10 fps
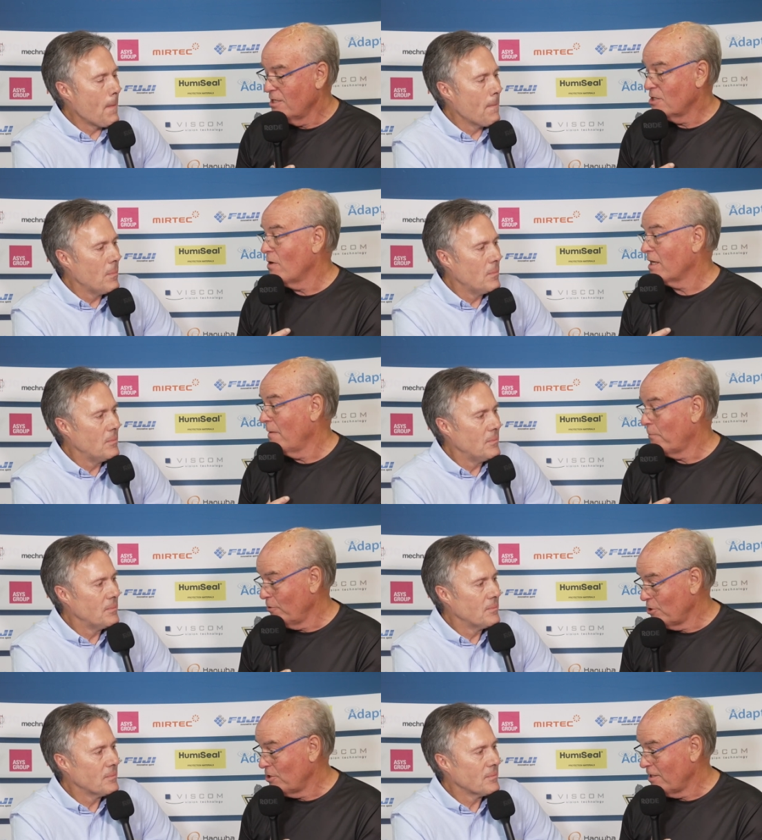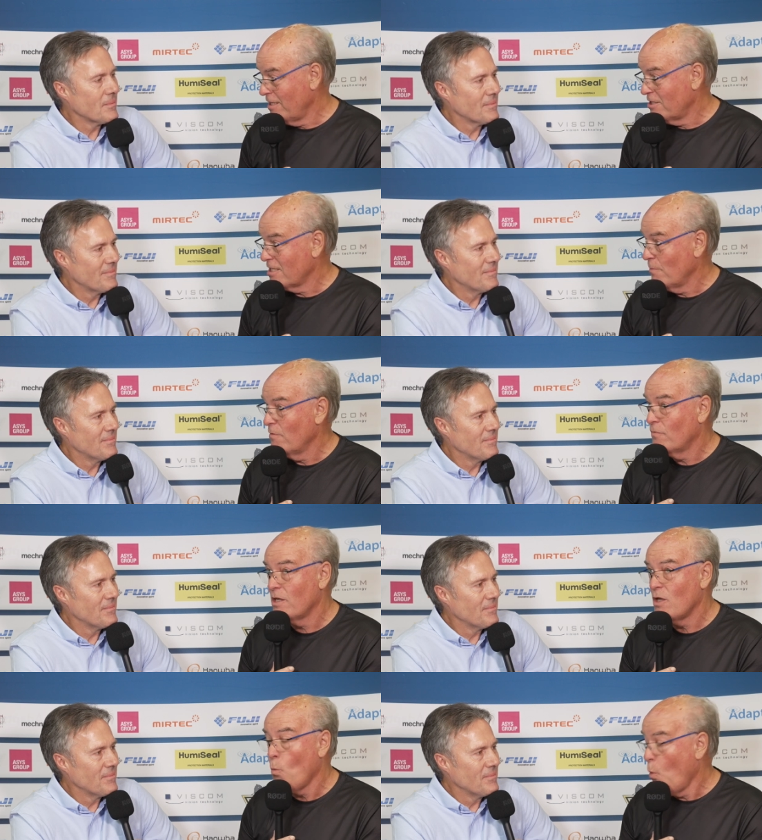Speaker 1: so i can appreciate some of
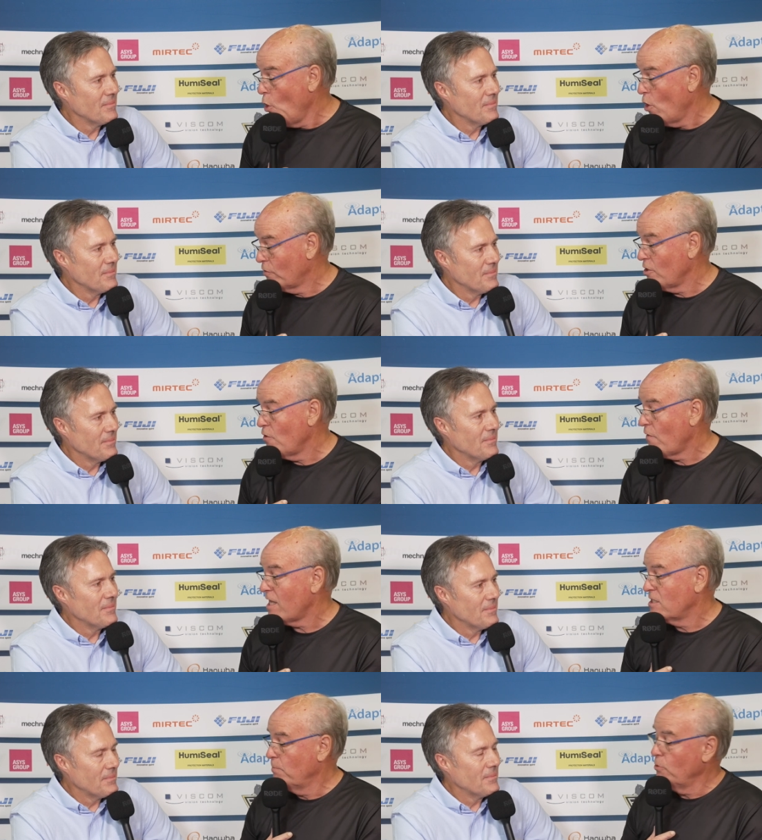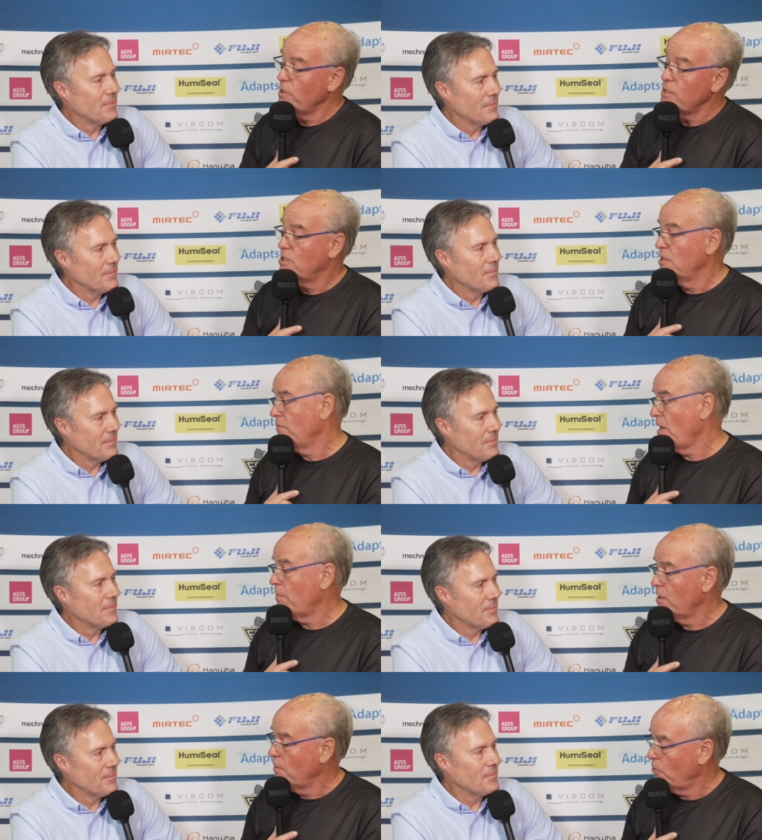the work that you've had to put into
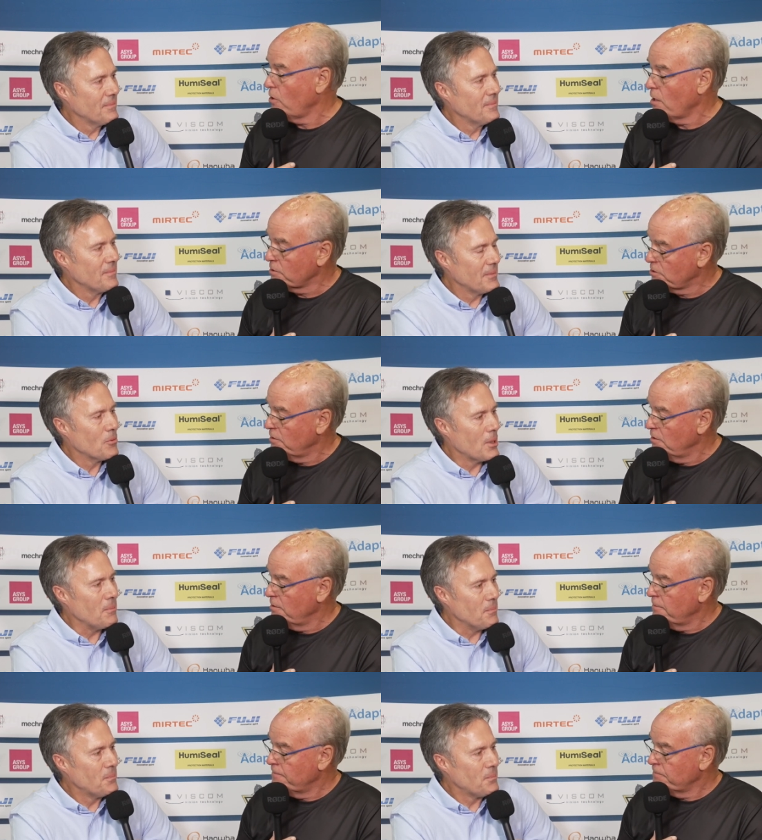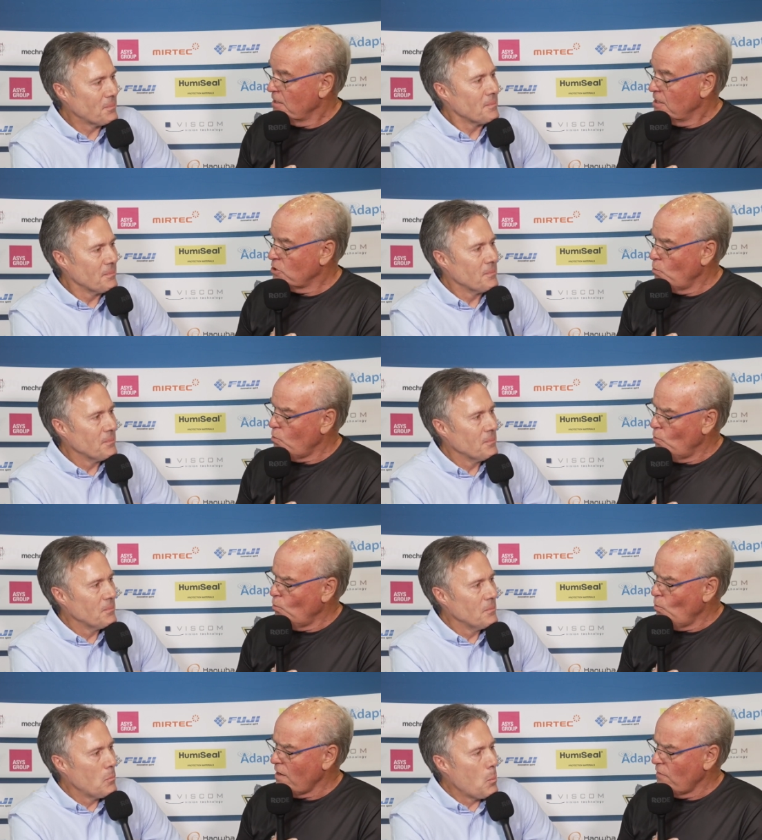developing the product right so
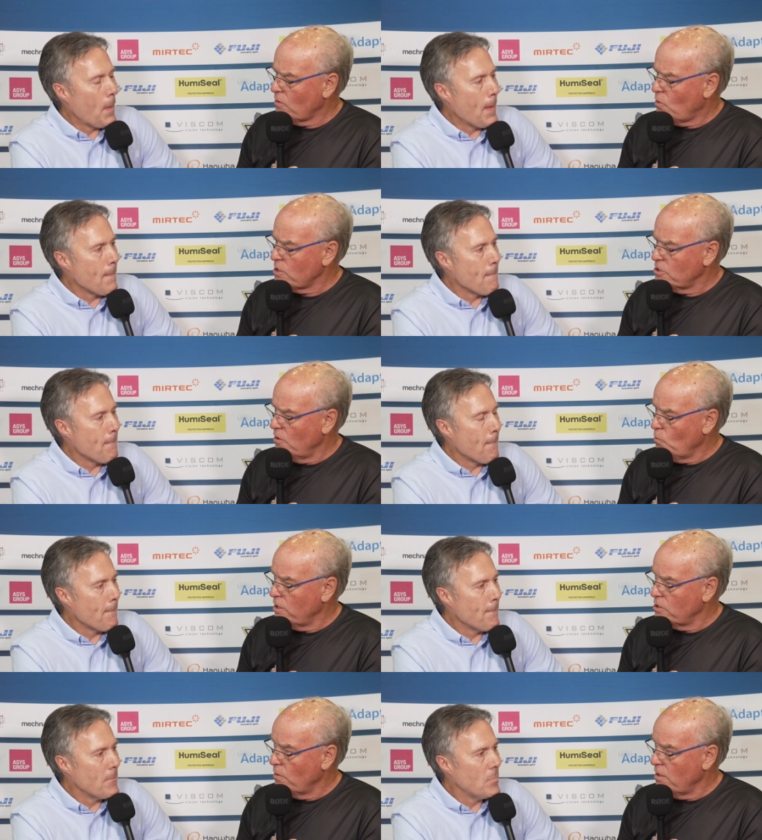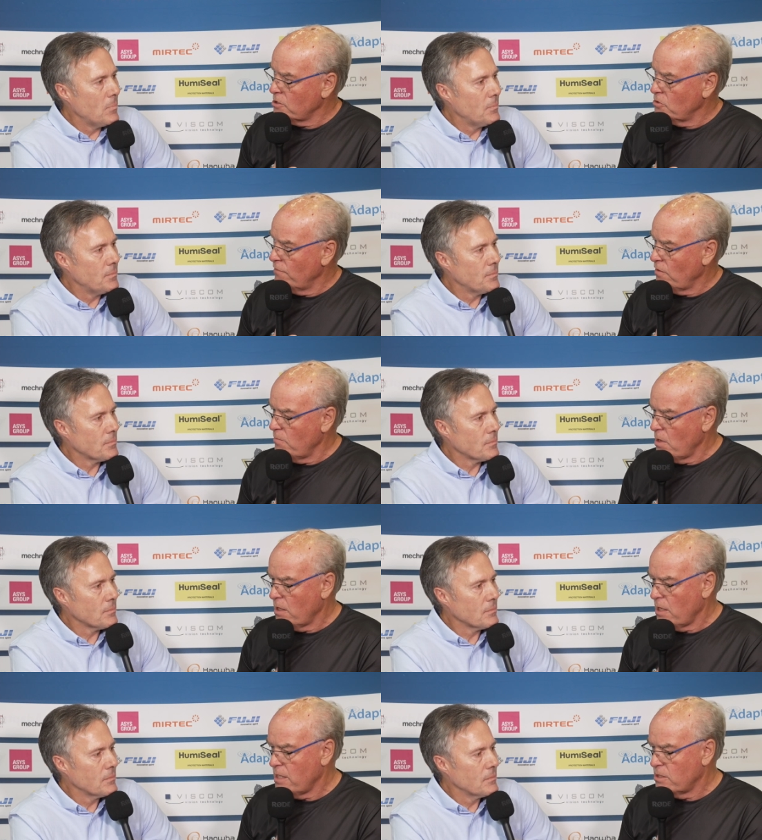one other question I wanted to ask you, if I
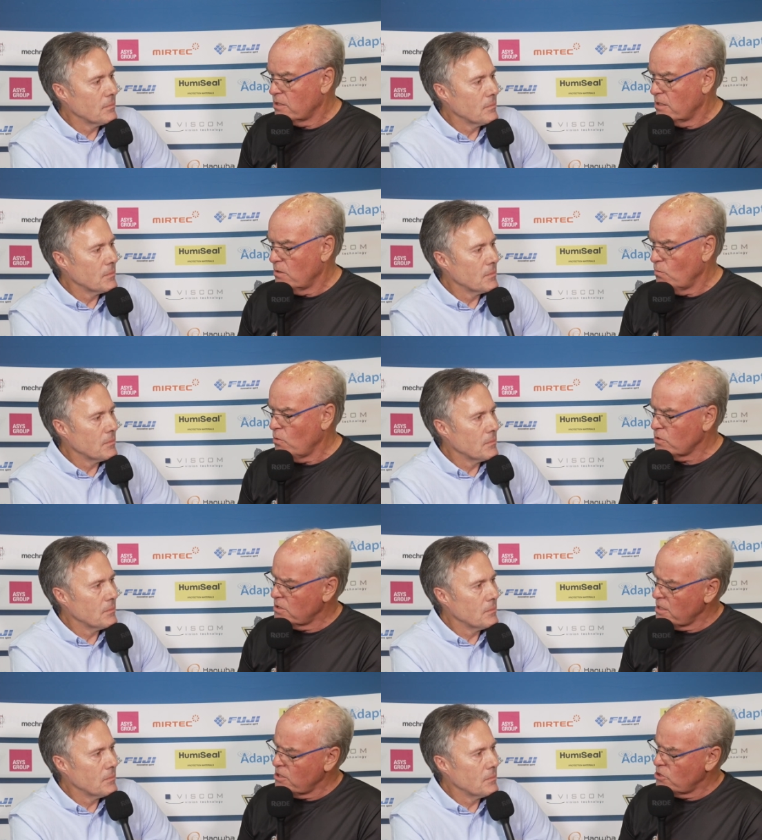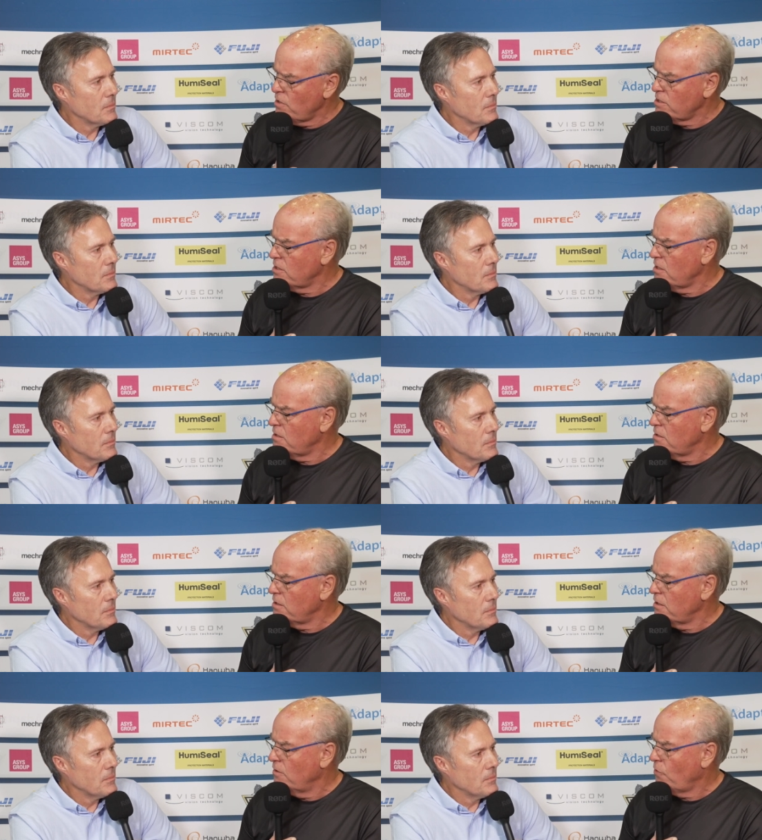may, is uh, what's the interest in
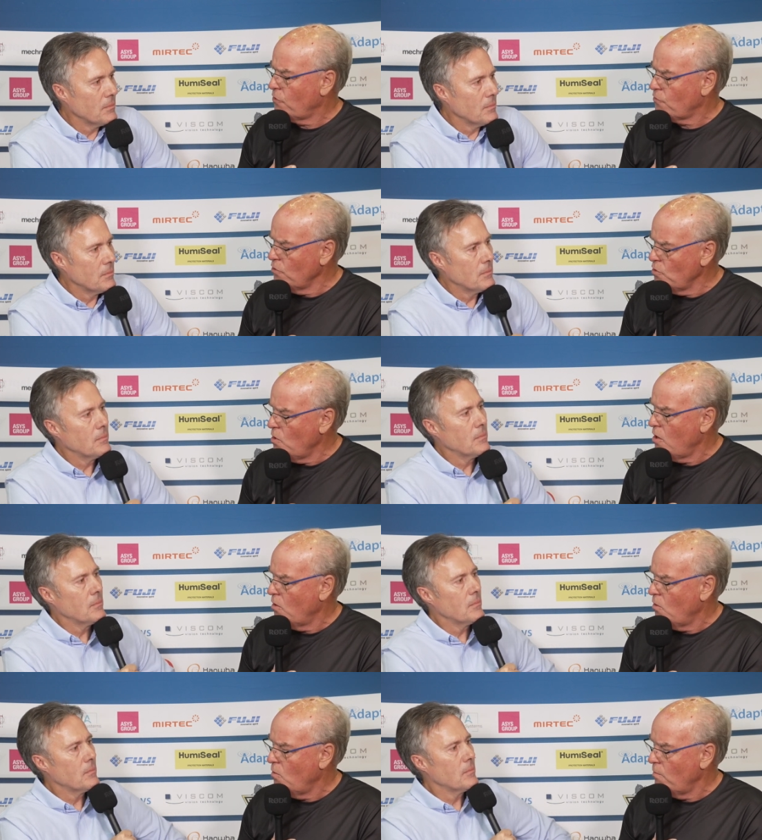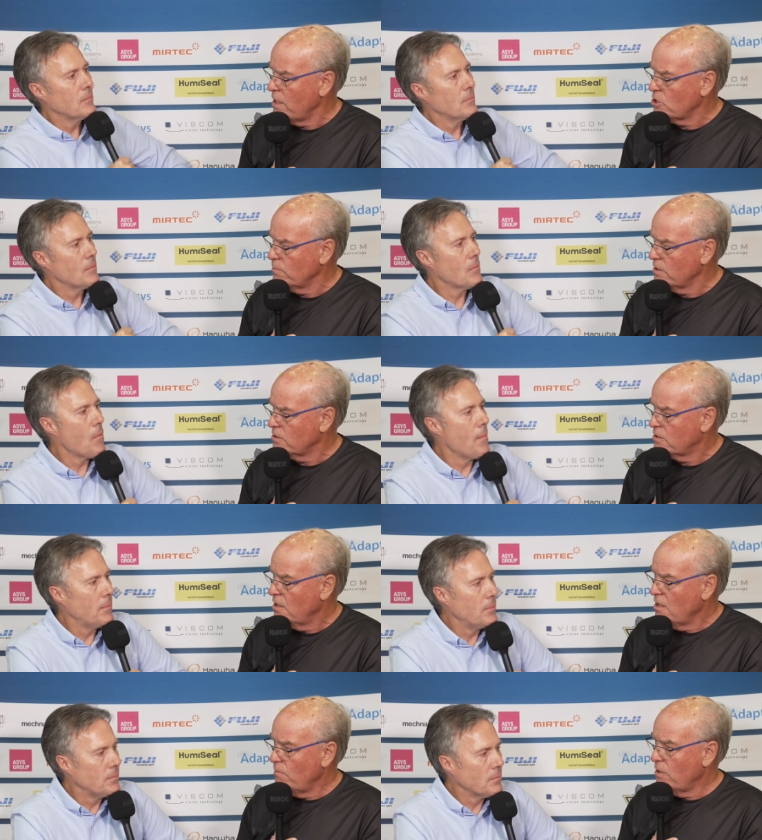you know through hole measurement?
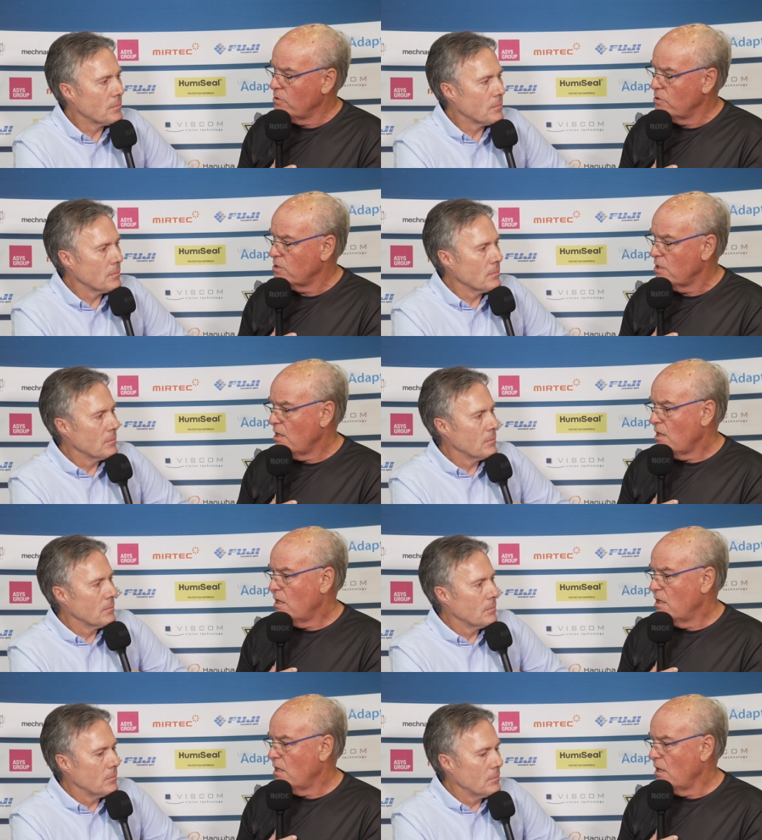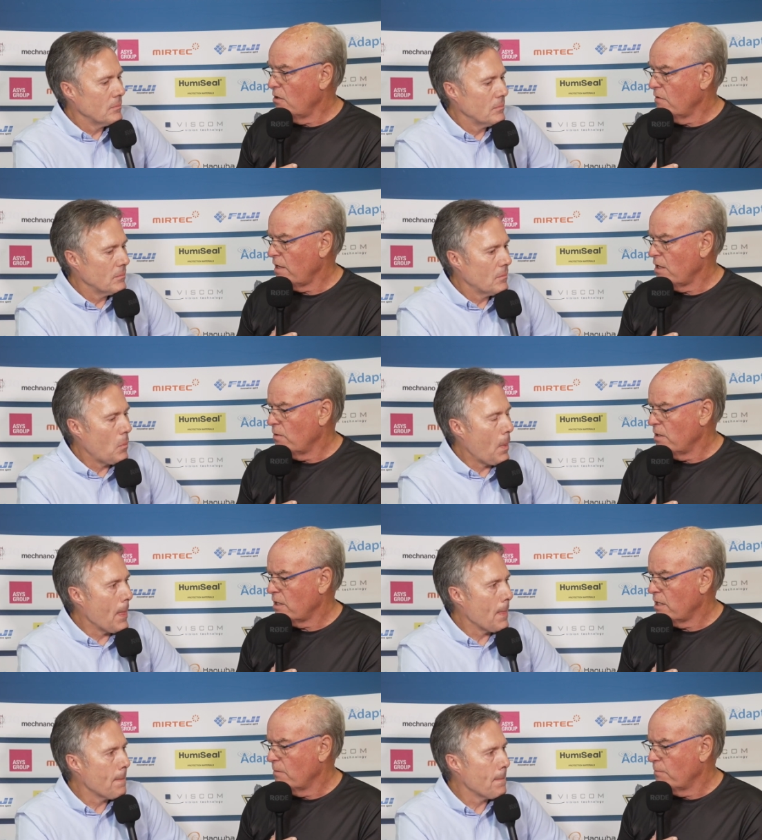Because uh, a lot of AOI
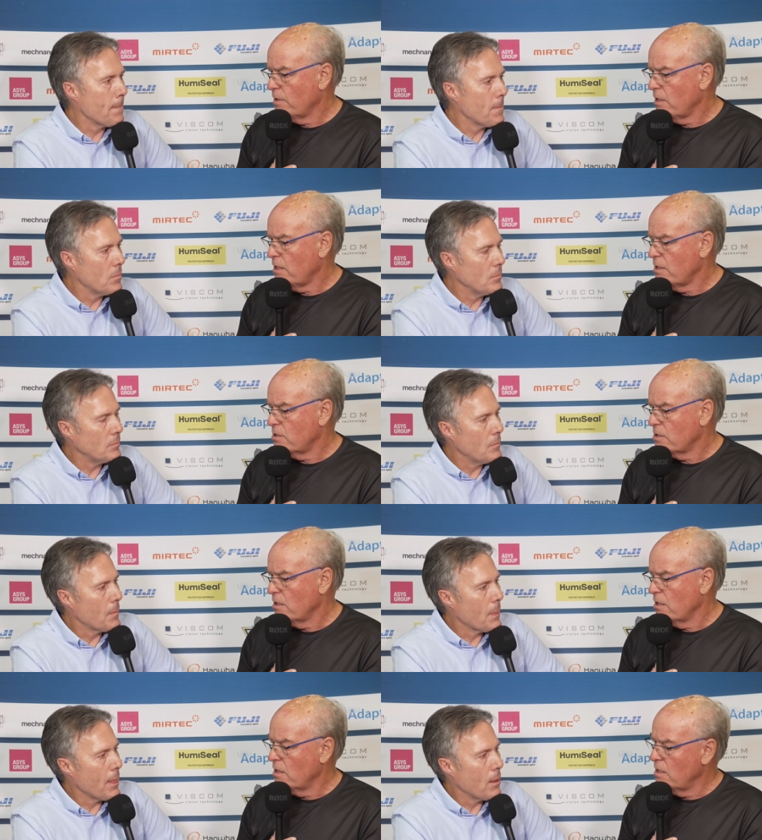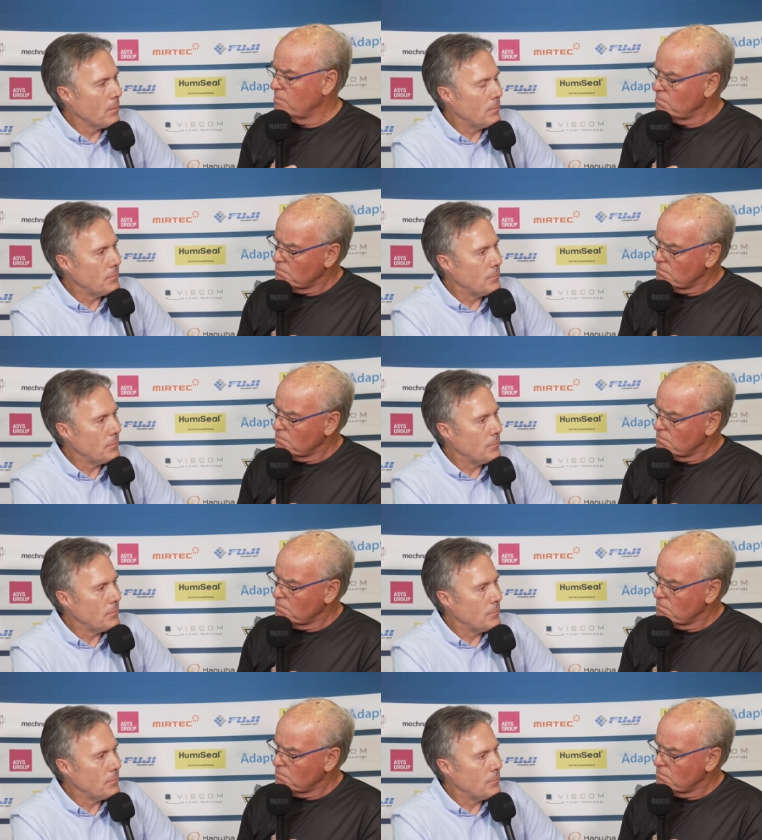companies uh,